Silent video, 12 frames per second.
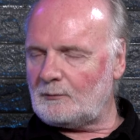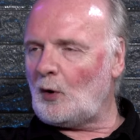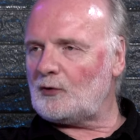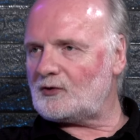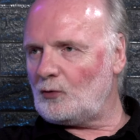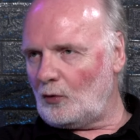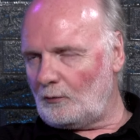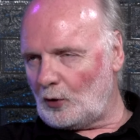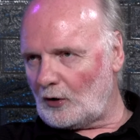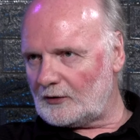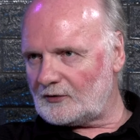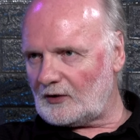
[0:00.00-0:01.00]
Most school
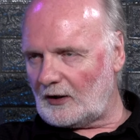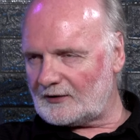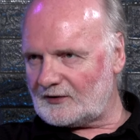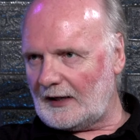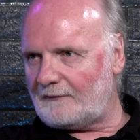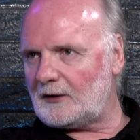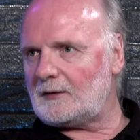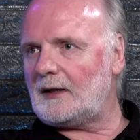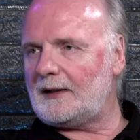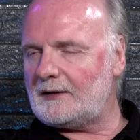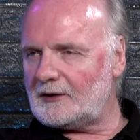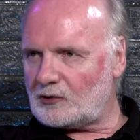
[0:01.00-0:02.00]
boards are 7.
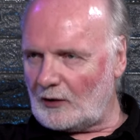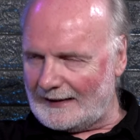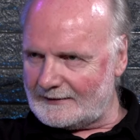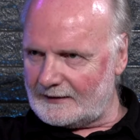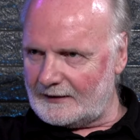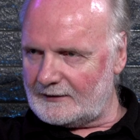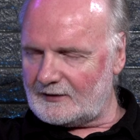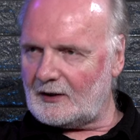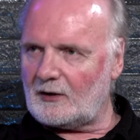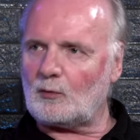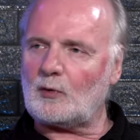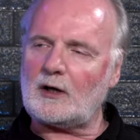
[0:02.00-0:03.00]
In the Tri-Cities
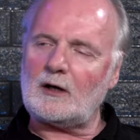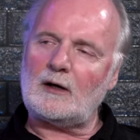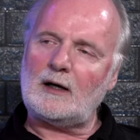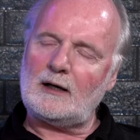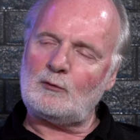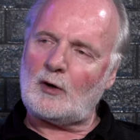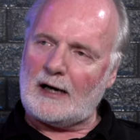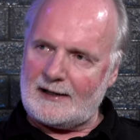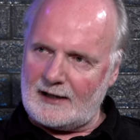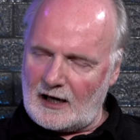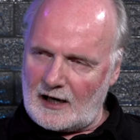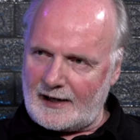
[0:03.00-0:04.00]
here, we're at
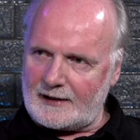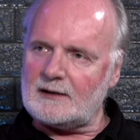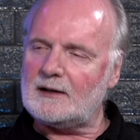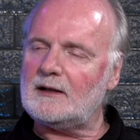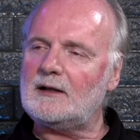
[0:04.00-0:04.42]
9.